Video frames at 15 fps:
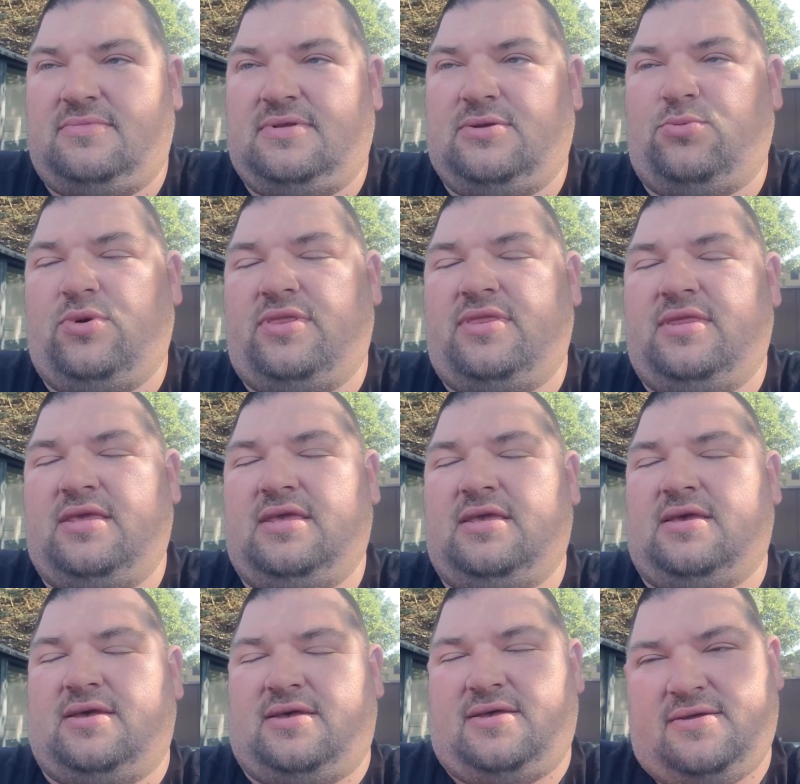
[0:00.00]
with
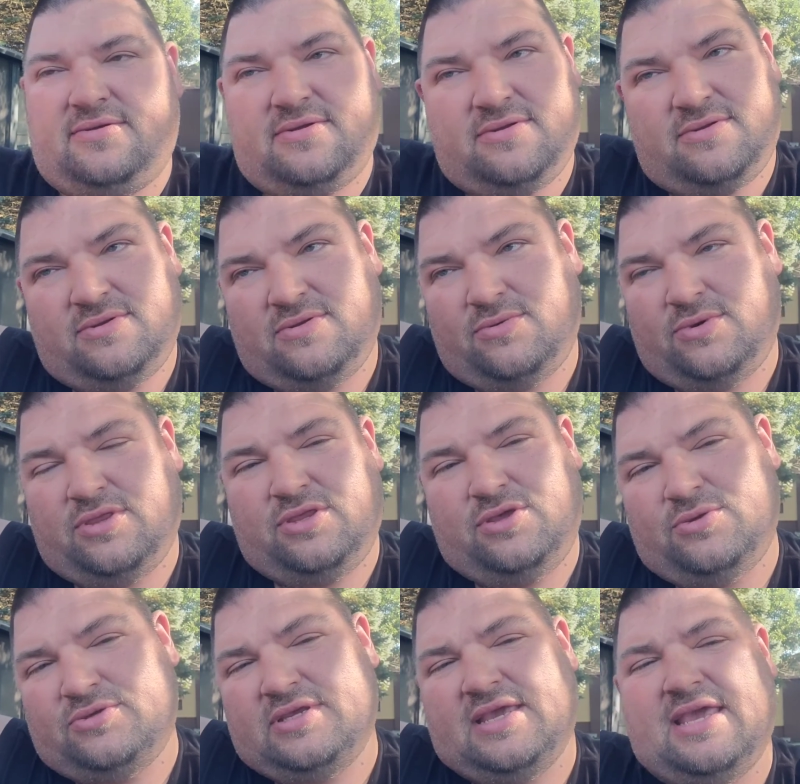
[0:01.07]

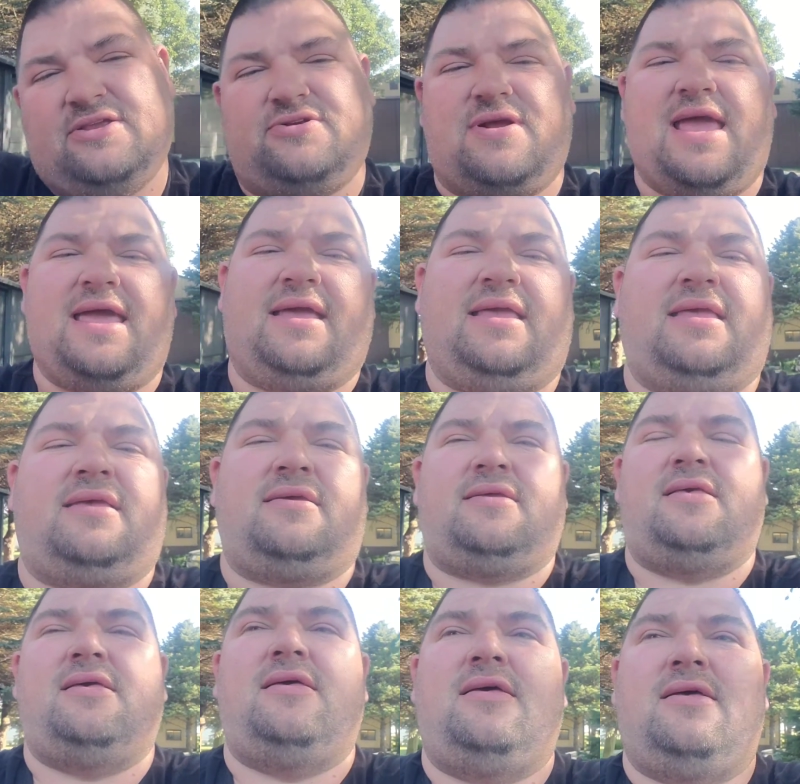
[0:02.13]
using a draggy,
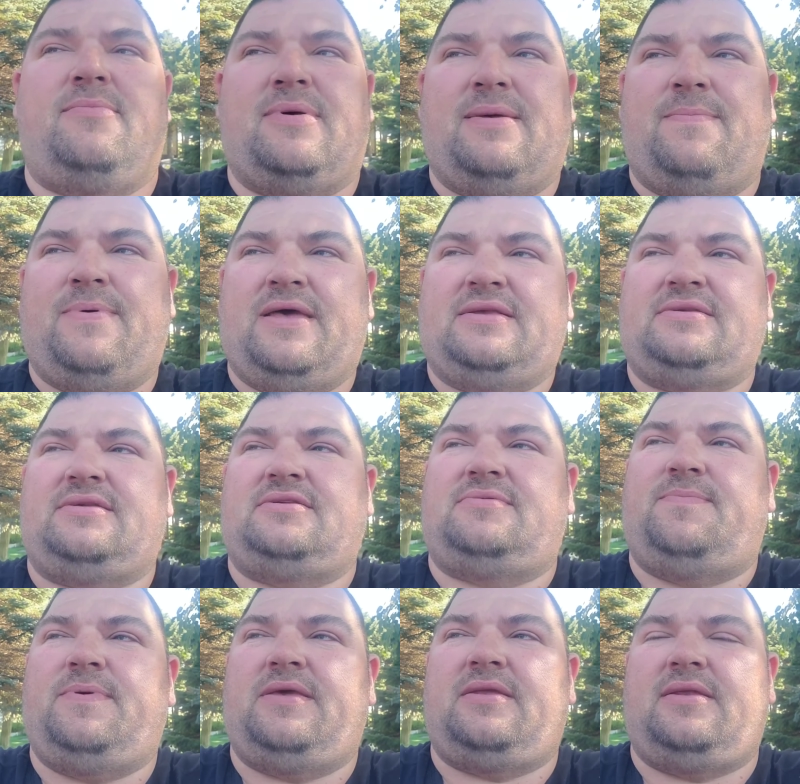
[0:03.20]
my best has
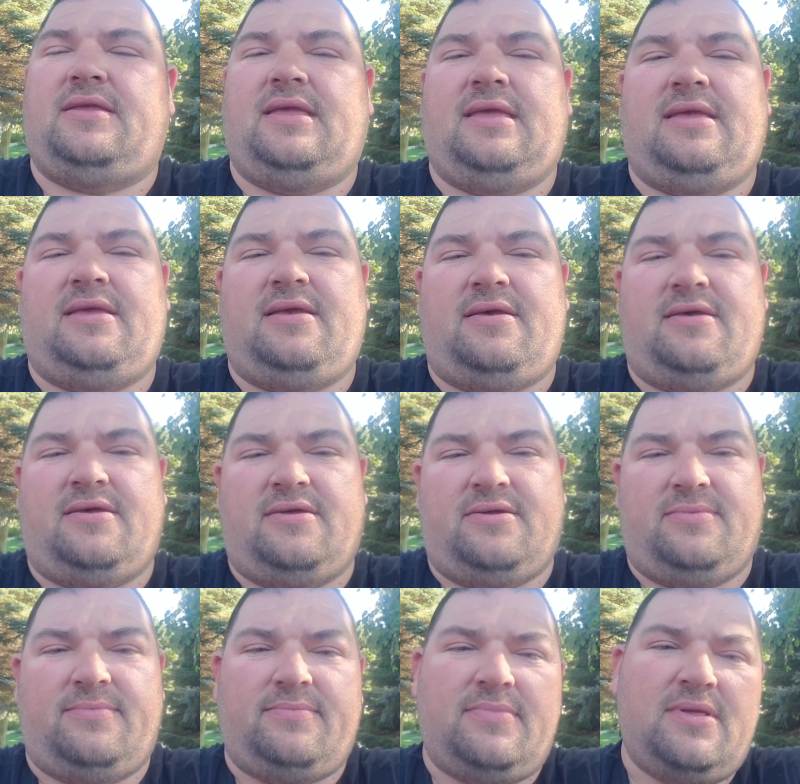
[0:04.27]
been
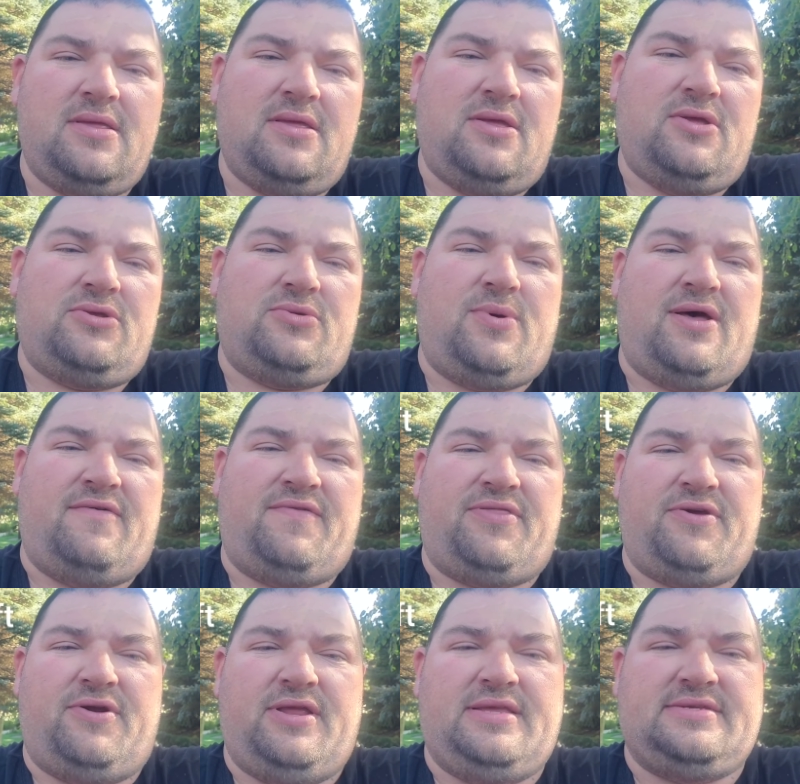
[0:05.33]
a
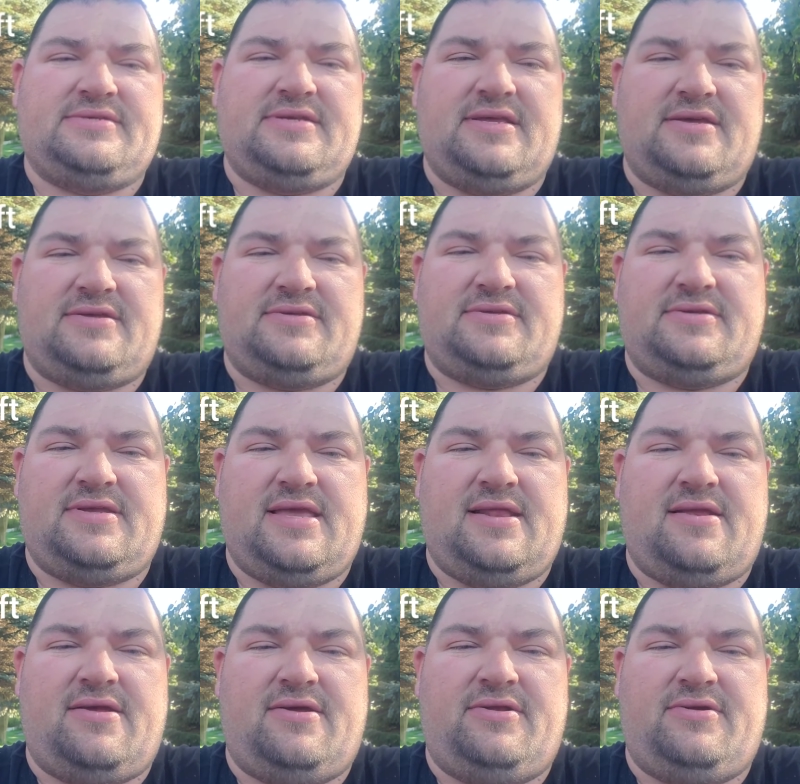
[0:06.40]
1236 at
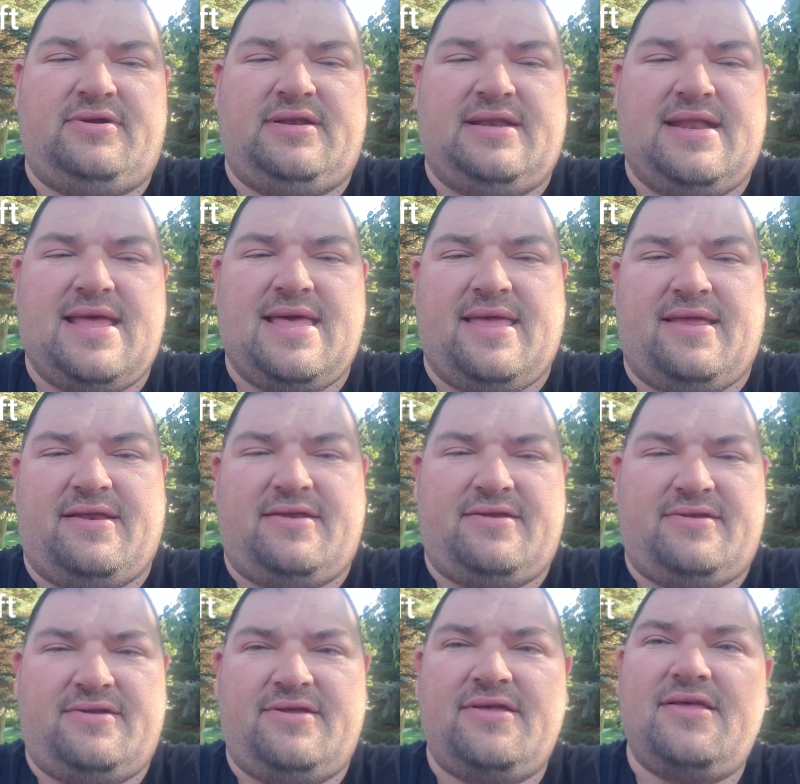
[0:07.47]
109,
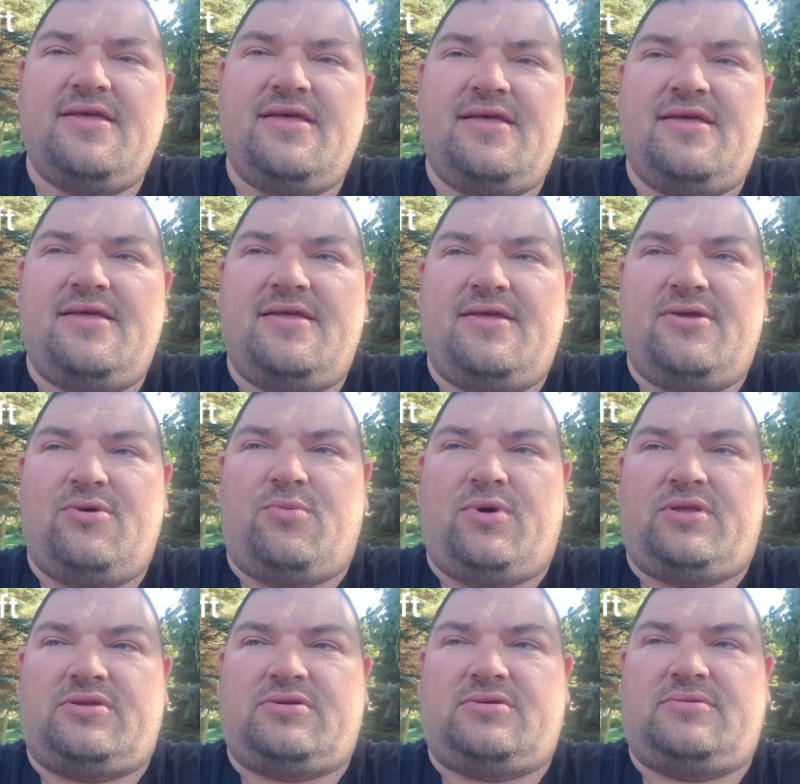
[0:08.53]

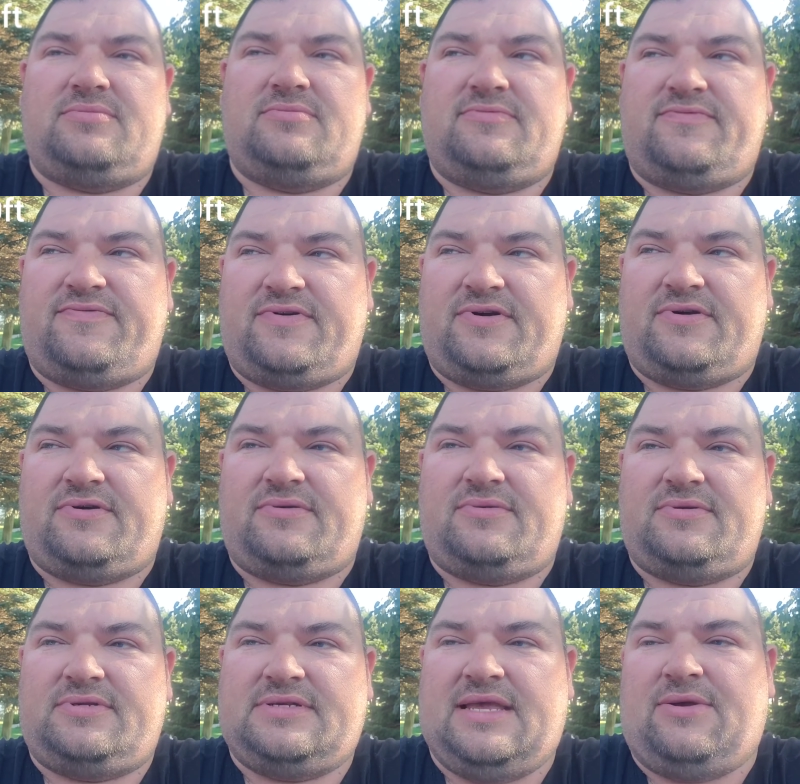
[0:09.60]
which for,
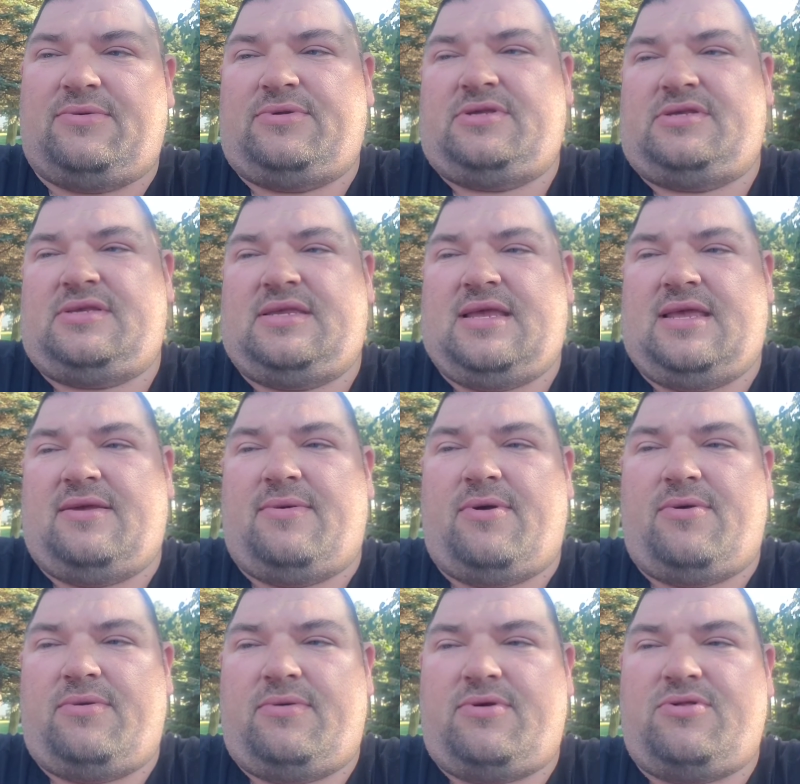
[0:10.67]
say, we'll just say
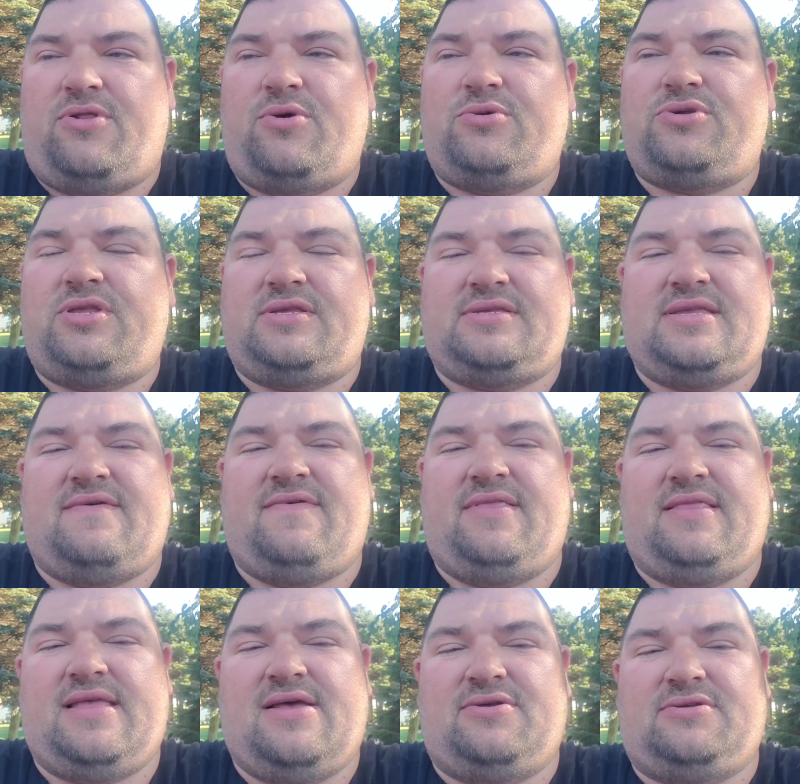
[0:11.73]
close to
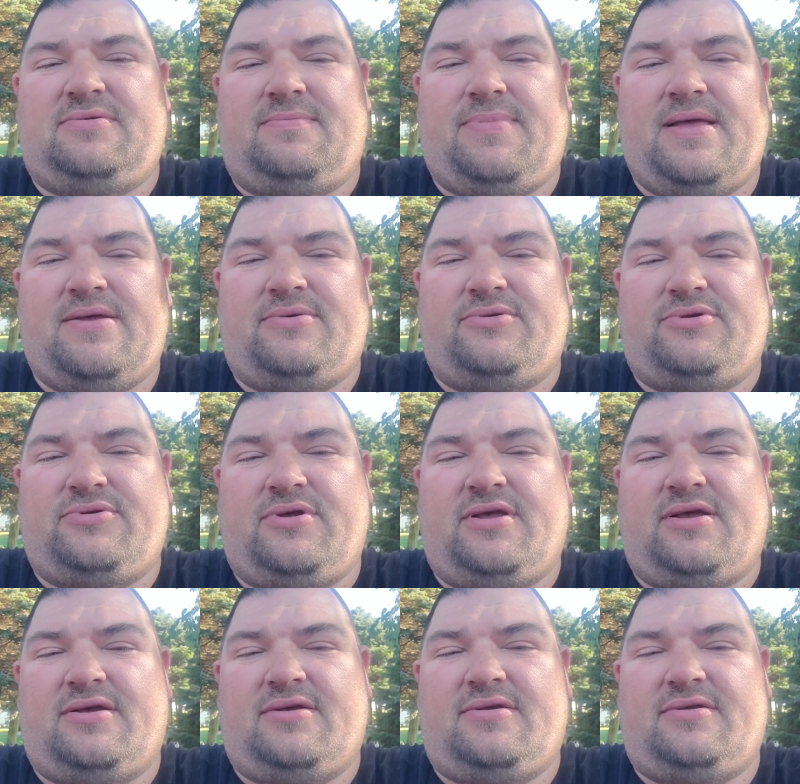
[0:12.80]
7,000 pound
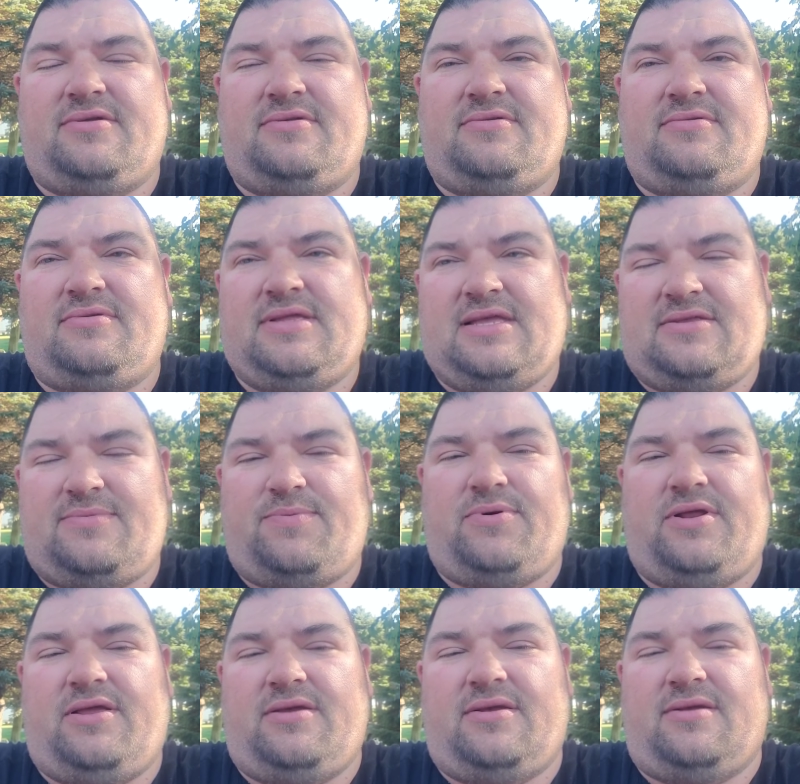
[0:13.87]
truck, that's
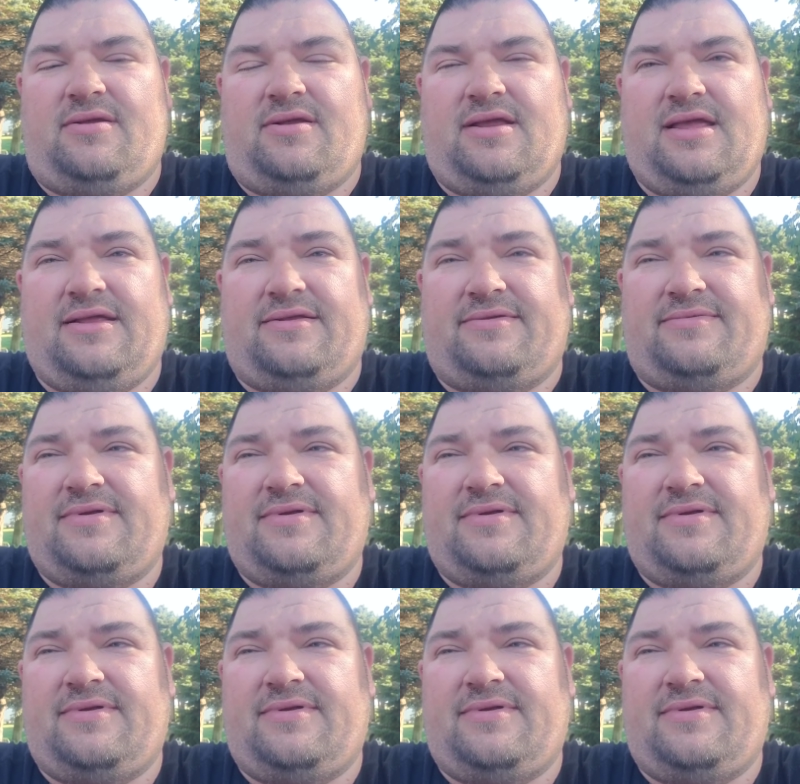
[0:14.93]
pretty good. And